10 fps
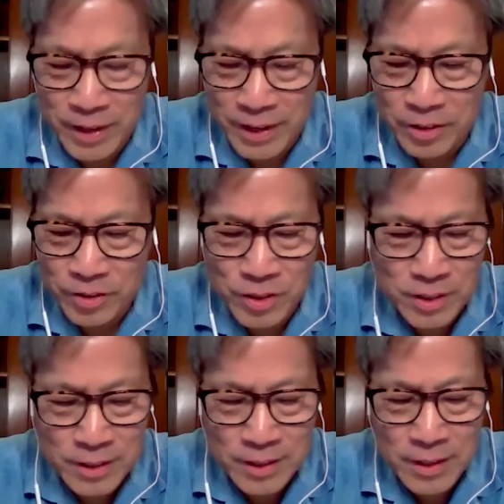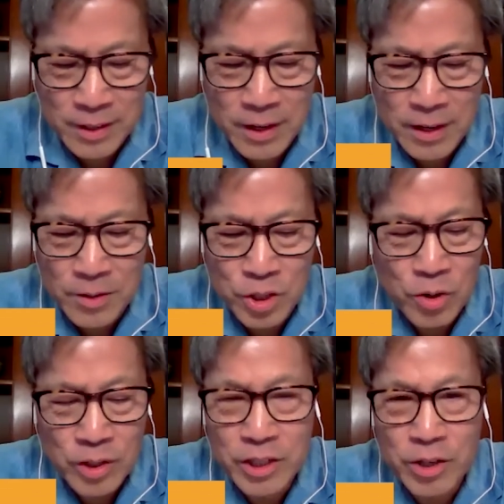House.
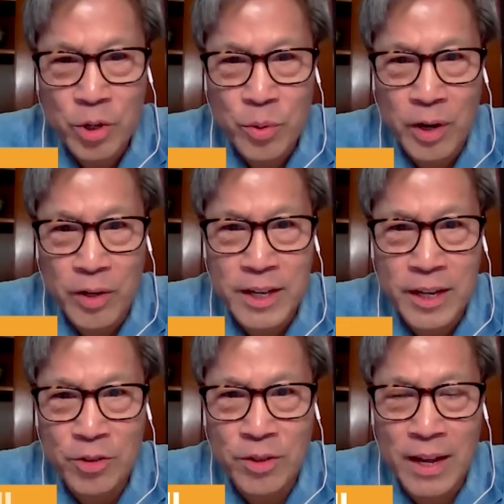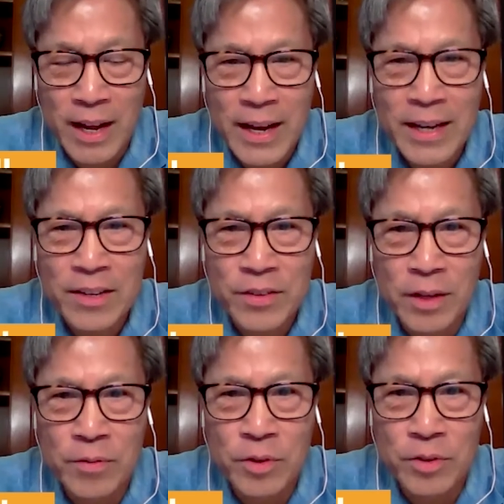Your legal career has taken you to the highest
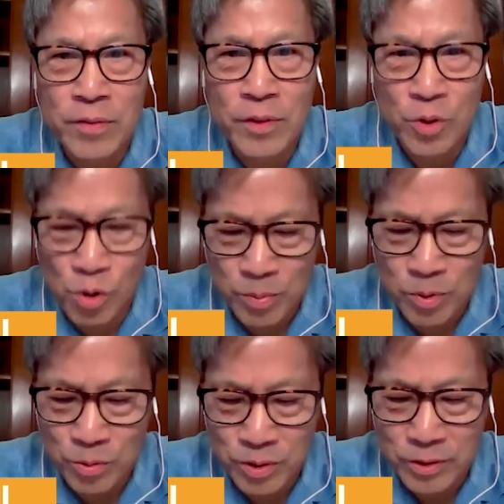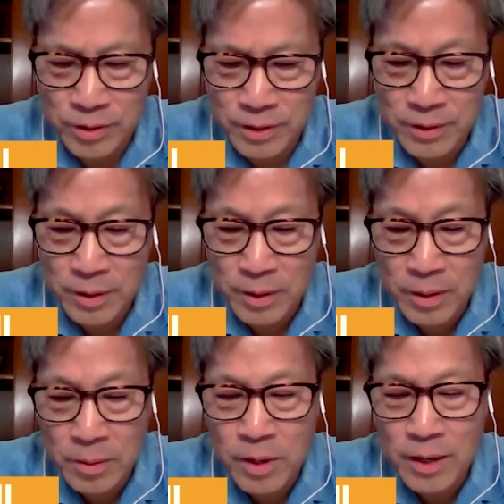levels of the corporate world.
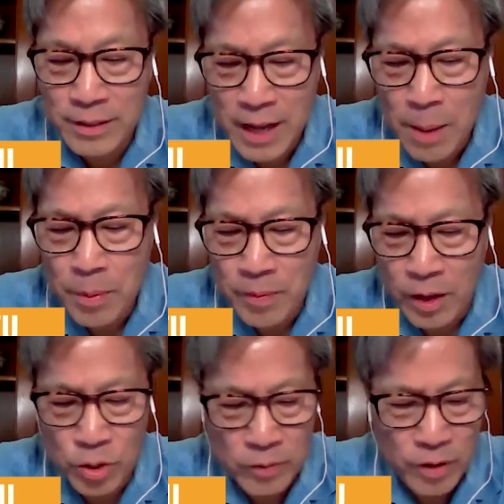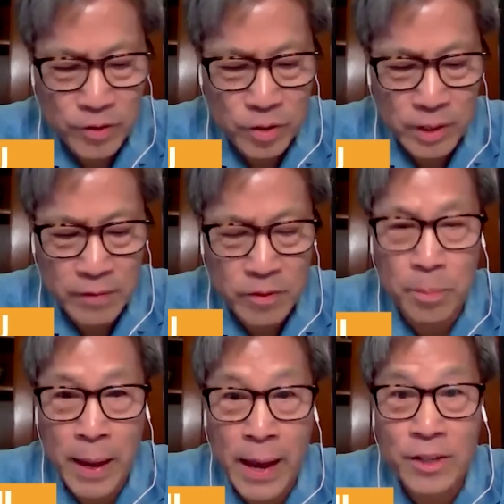But on top of that, you've also
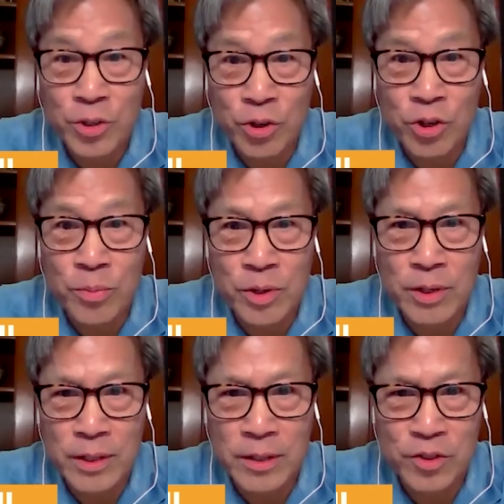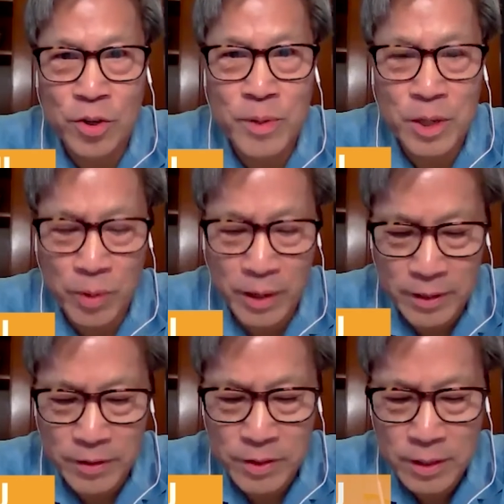given back to your community in so many
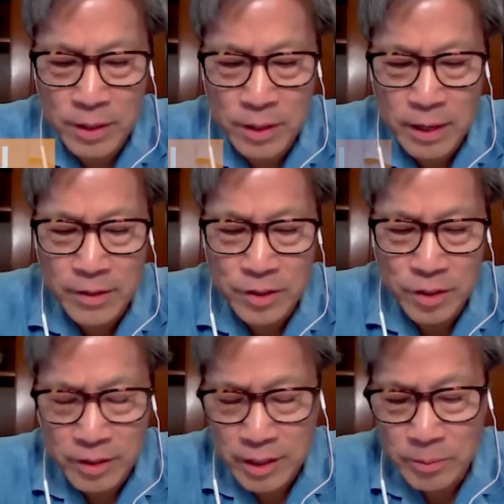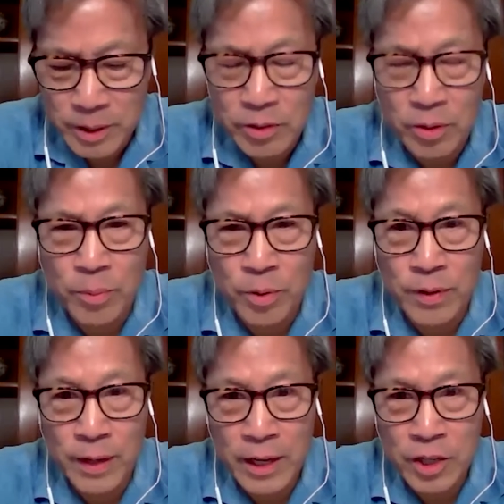ways as a longtime leader in
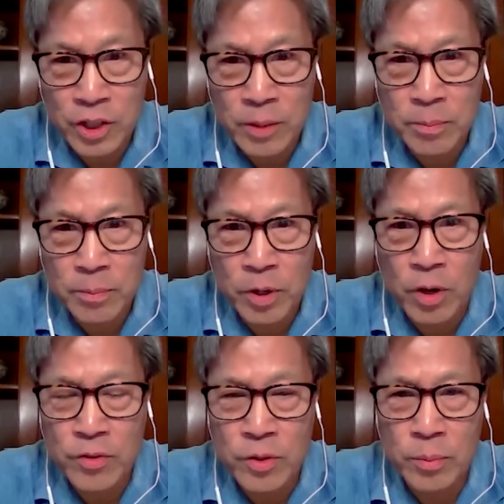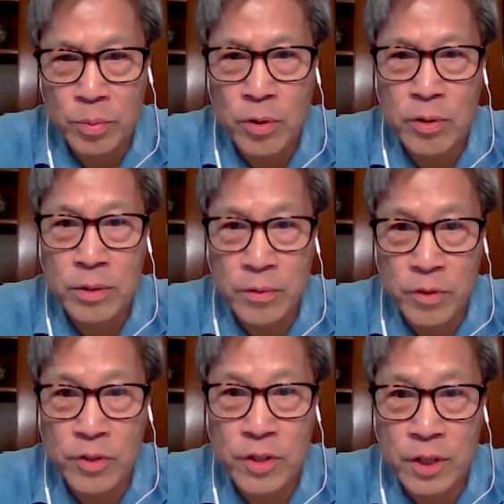both the Asian, but also the broader
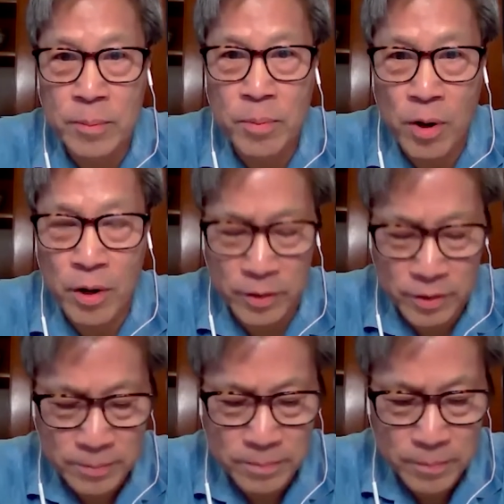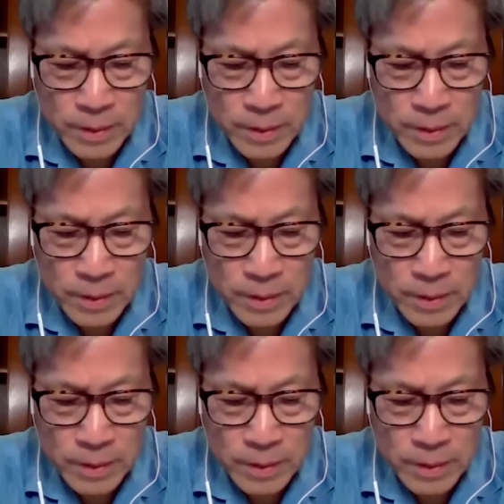diversity bars.